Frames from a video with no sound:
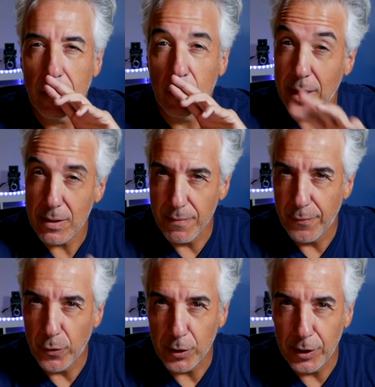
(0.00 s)
two thousand
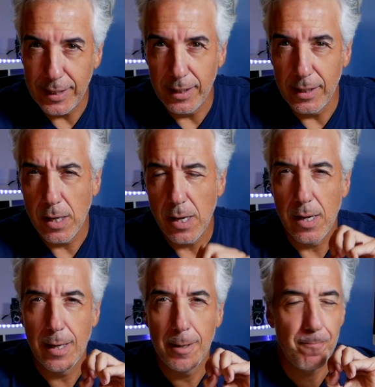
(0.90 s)
fourteen
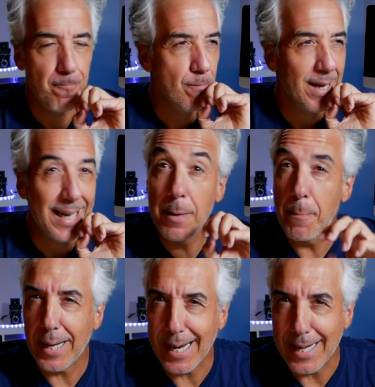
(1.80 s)
in
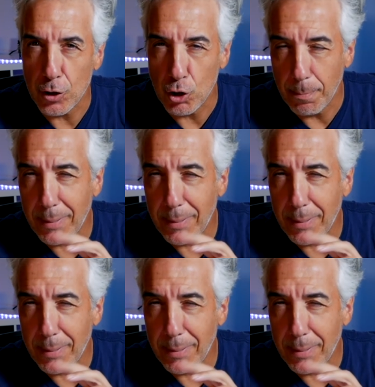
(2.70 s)
Paraggi.